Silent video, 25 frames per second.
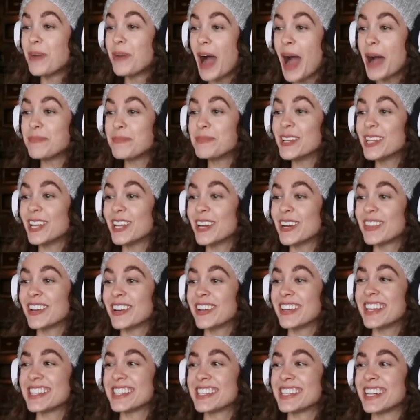popular.
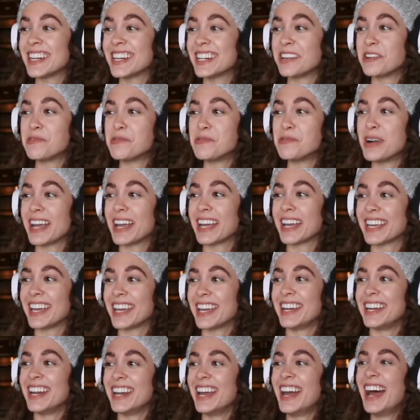They're listening to
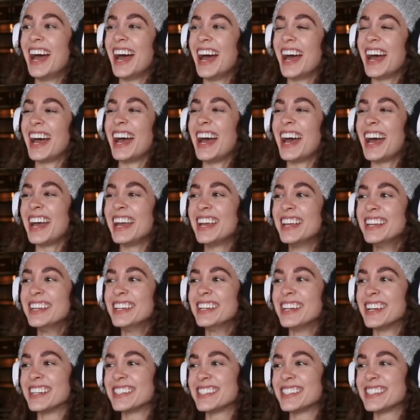Wicked.